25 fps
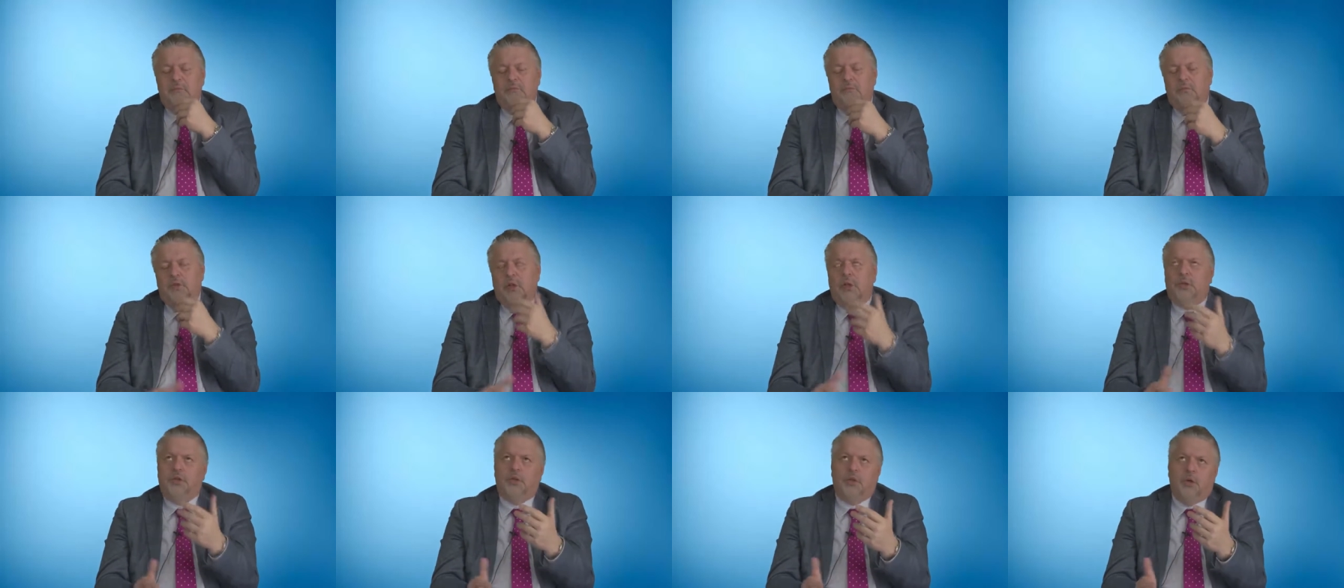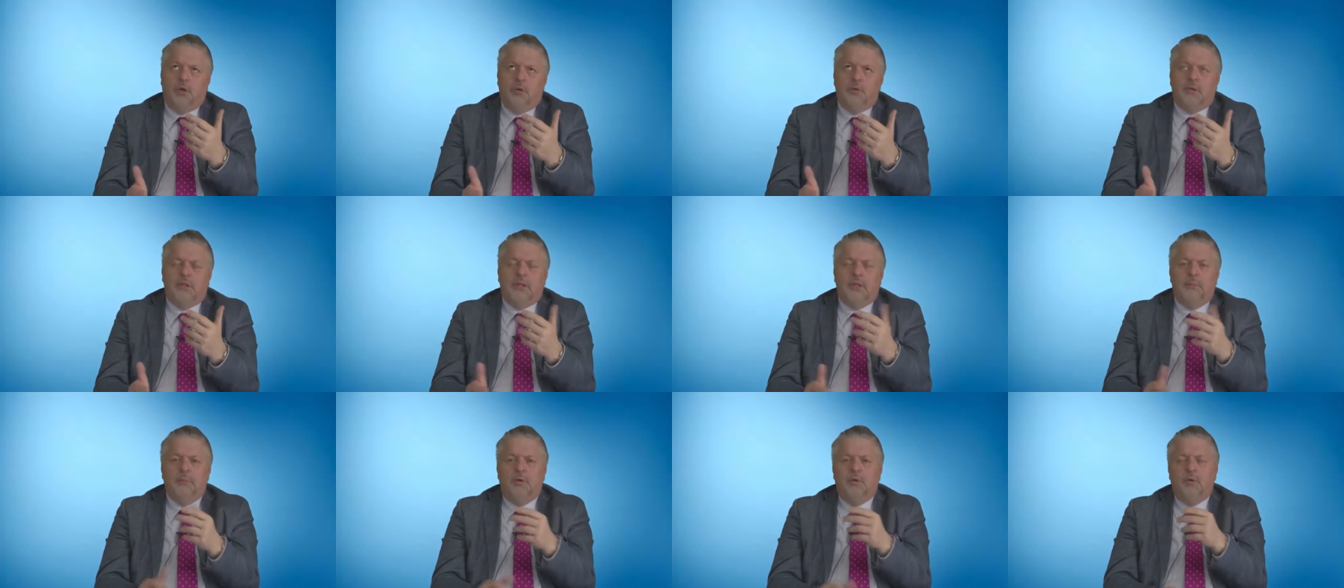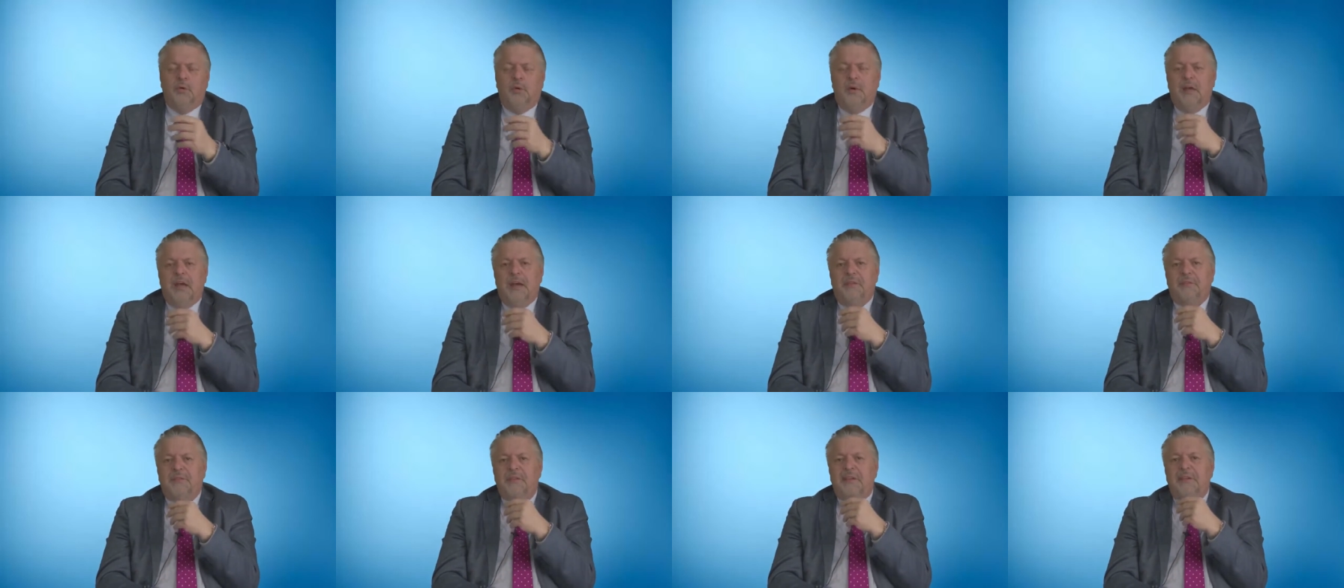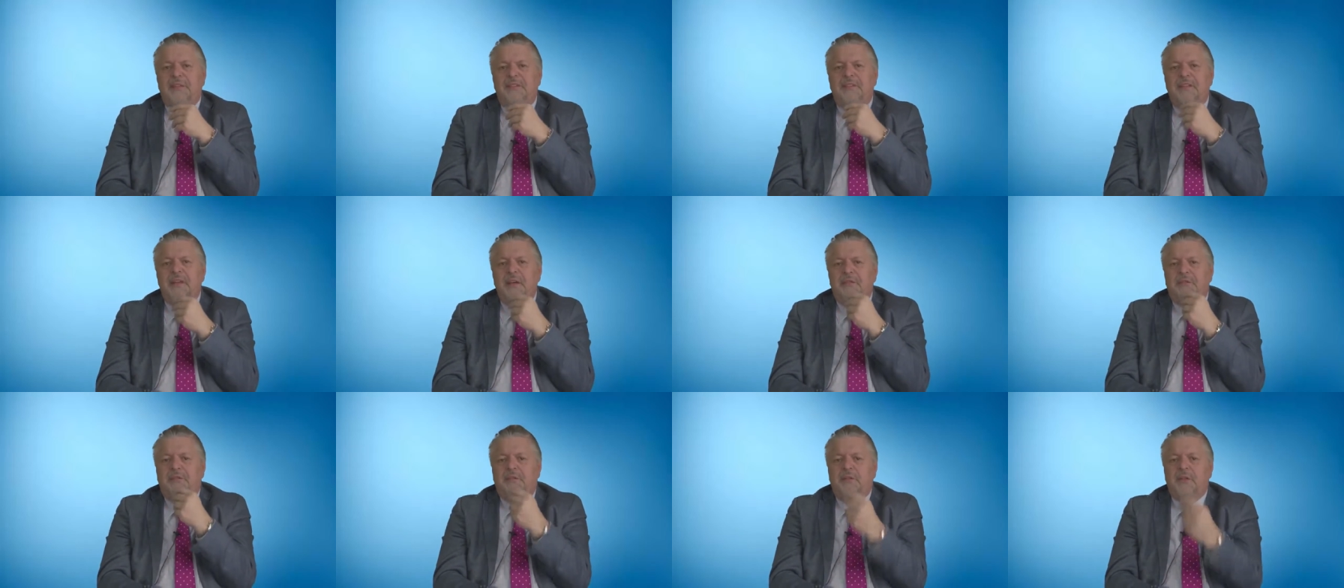not totally, but we have
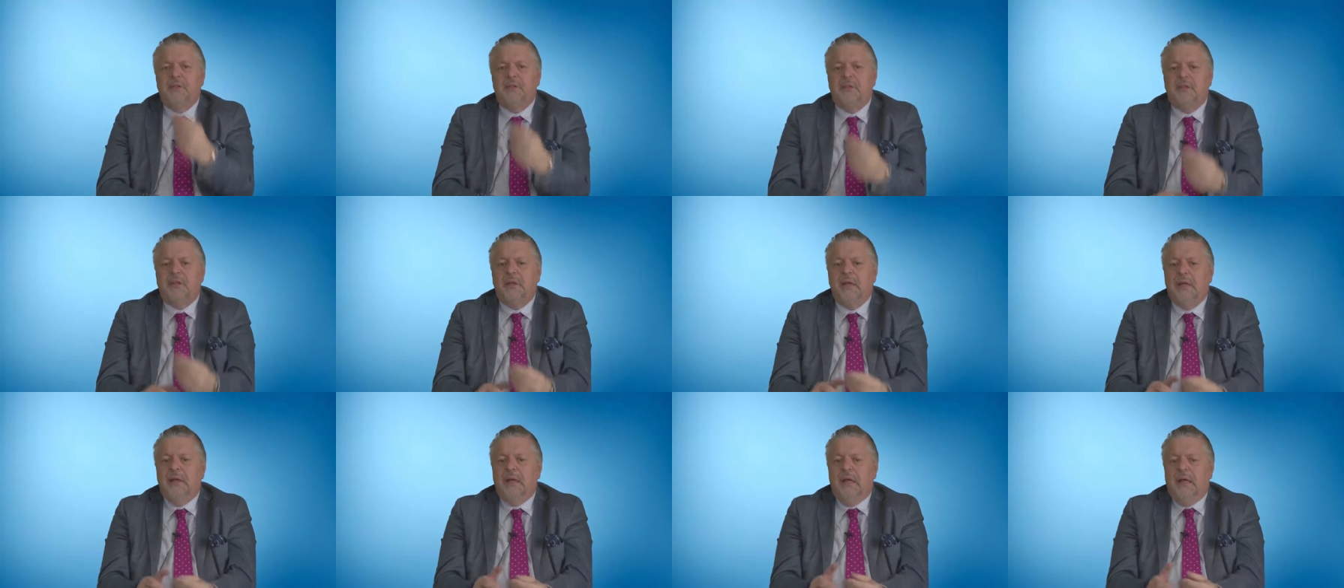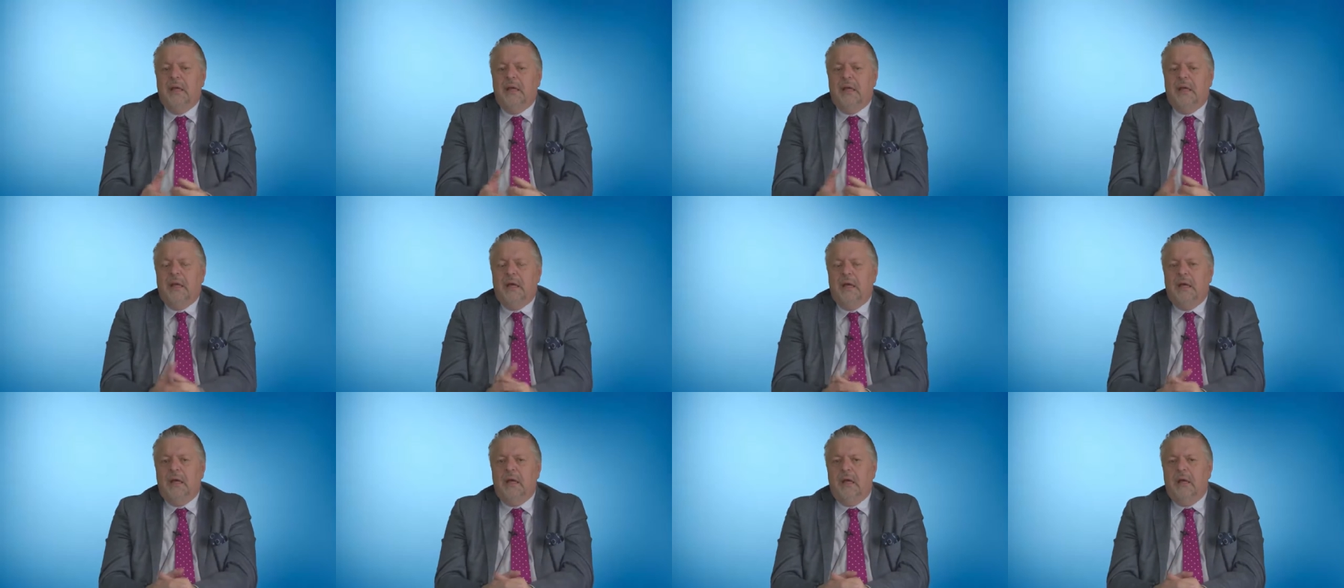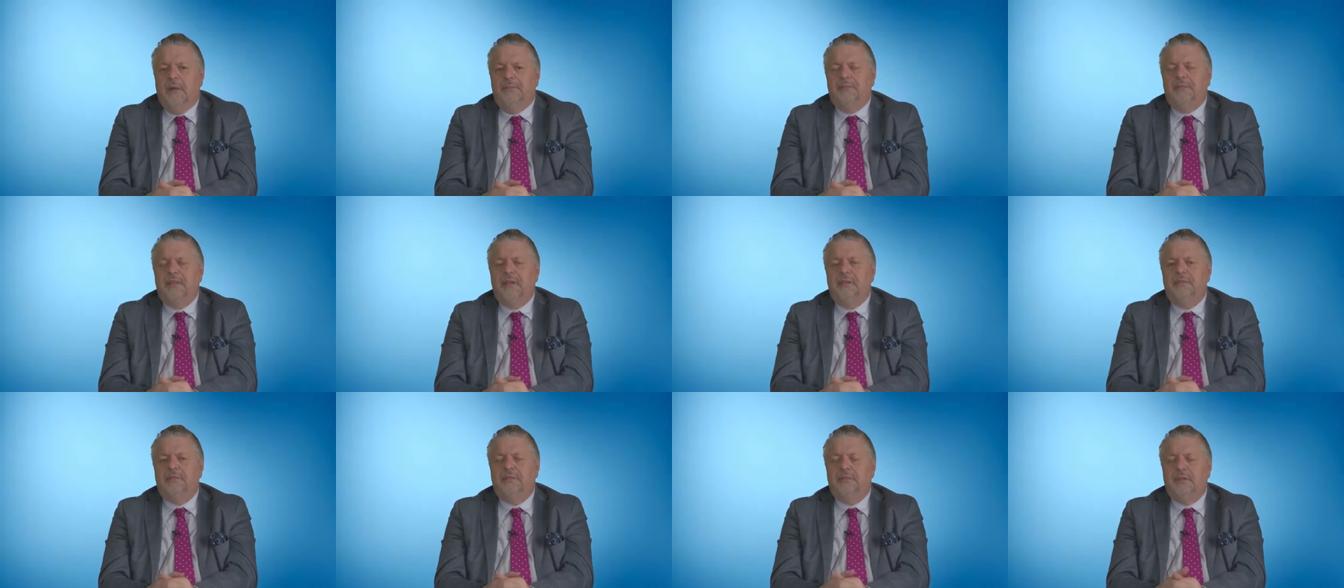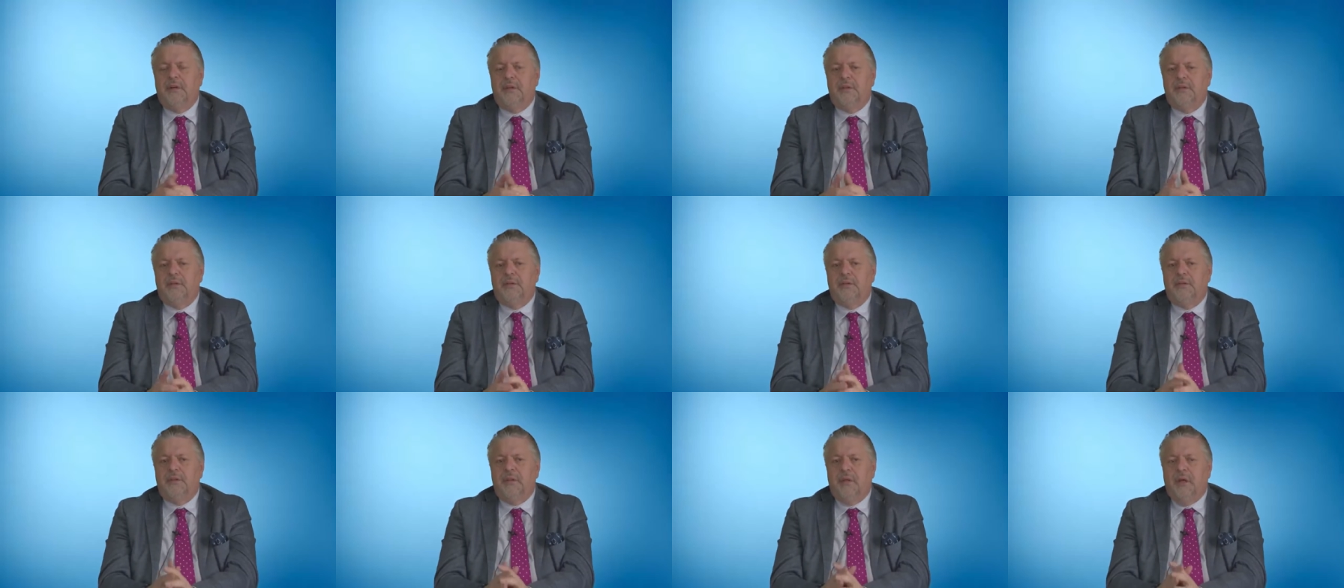different, uh,
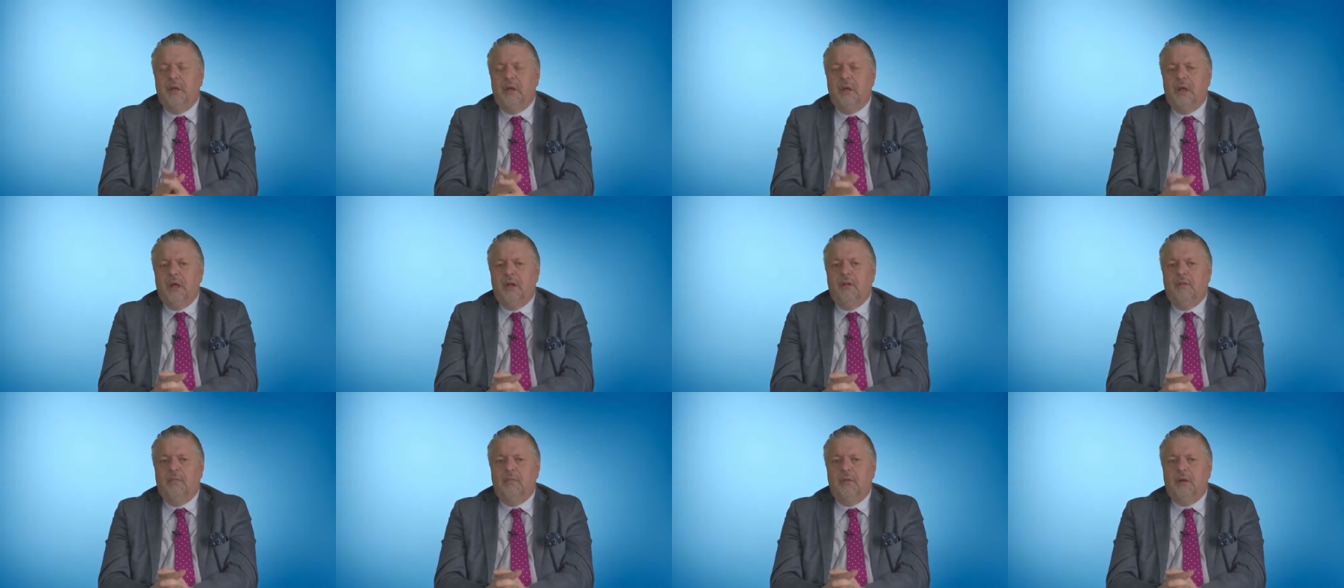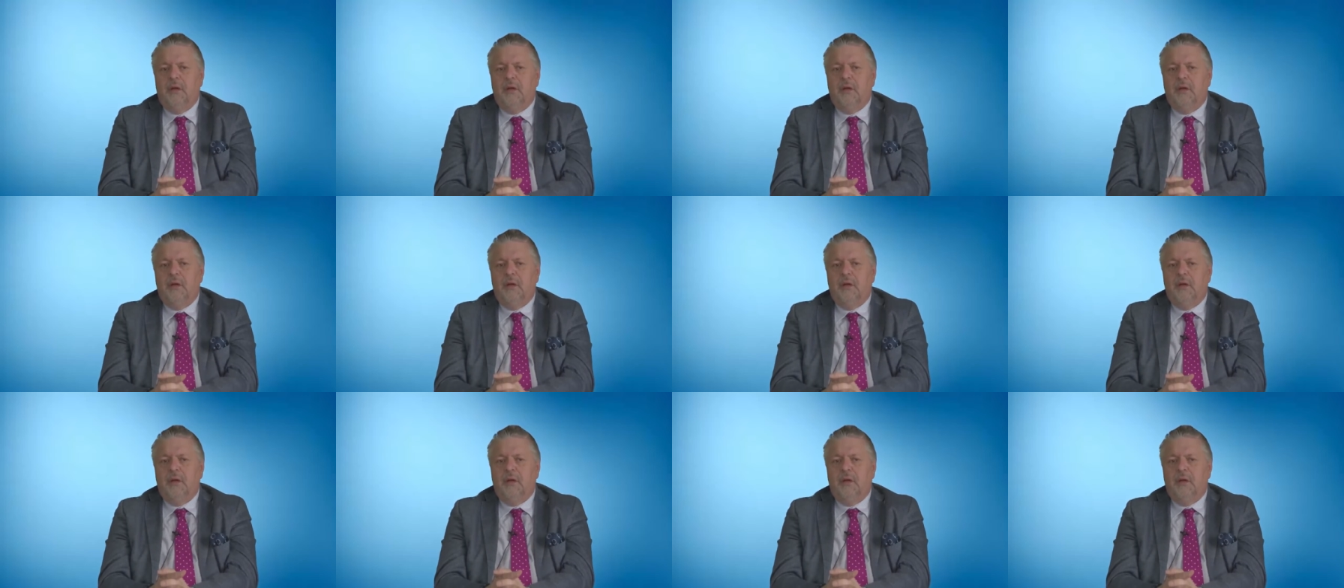different uh,